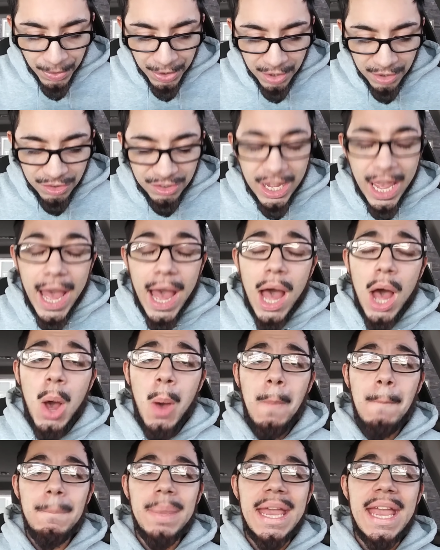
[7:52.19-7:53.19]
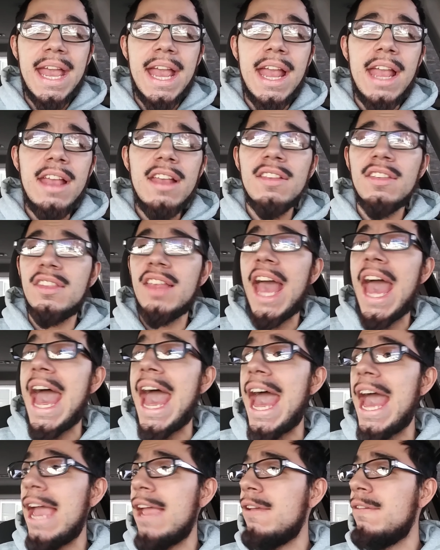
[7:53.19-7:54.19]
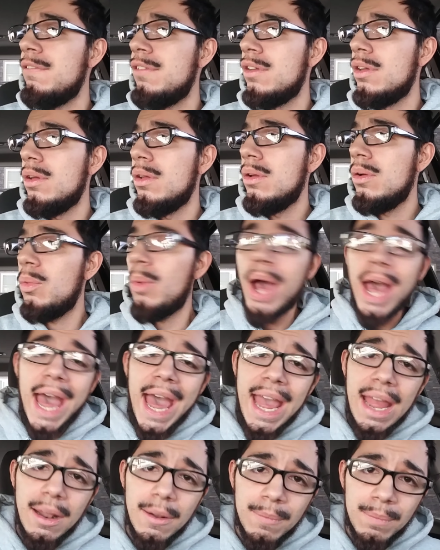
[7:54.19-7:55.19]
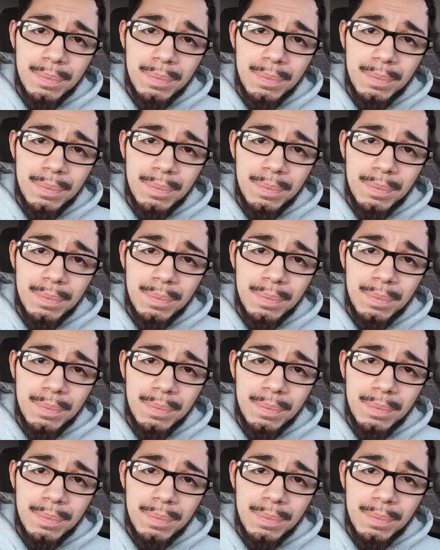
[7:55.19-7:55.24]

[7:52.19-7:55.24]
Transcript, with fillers: shall be saved. What?